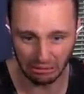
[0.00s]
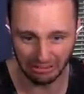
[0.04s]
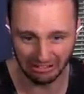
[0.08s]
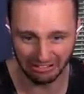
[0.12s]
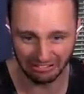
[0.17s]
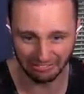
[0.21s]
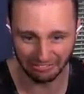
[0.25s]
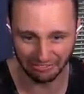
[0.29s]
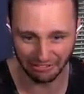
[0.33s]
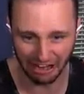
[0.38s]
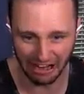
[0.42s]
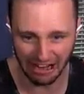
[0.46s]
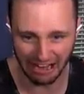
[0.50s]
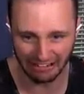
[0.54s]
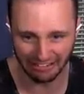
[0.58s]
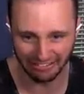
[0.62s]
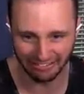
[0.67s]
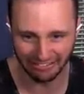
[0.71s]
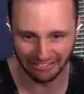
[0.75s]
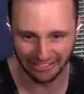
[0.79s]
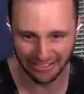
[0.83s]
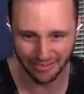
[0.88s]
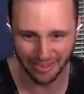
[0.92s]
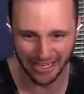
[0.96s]
I forgot.
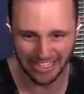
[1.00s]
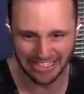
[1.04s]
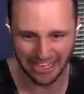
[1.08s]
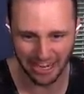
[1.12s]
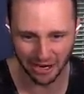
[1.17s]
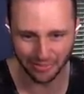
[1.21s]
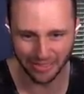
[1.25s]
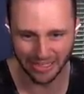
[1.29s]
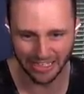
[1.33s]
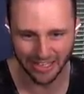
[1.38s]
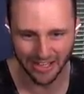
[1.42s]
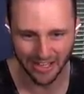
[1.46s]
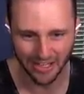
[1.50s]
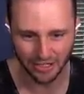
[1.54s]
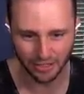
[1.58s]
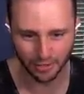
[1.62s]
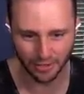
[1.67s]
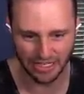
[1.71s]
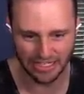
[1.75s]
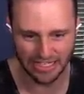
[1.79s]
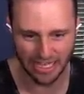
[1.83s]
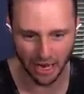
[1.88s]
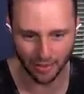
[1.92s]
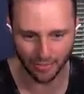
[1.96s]
Somebody tell me.
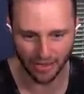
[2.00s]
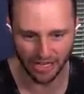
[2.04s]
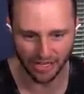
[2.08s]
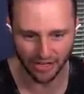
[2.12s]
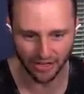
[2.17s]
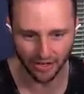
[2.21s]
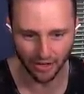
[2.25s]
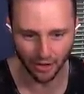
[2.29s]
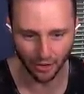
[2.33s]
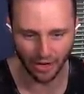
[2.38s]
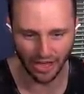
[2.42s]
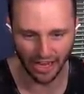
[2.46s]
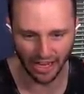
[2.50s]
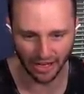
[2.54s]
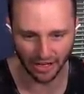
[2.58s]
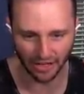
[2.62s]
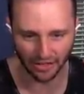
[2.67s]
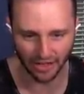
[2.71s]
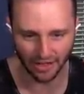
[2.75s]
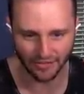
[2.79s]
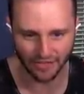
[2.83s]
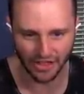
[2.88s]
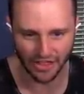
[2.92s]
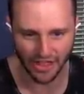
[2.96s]
Somebody tell me. Okay, I
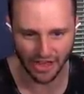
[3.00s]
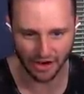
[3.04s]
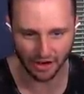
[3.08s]
got 11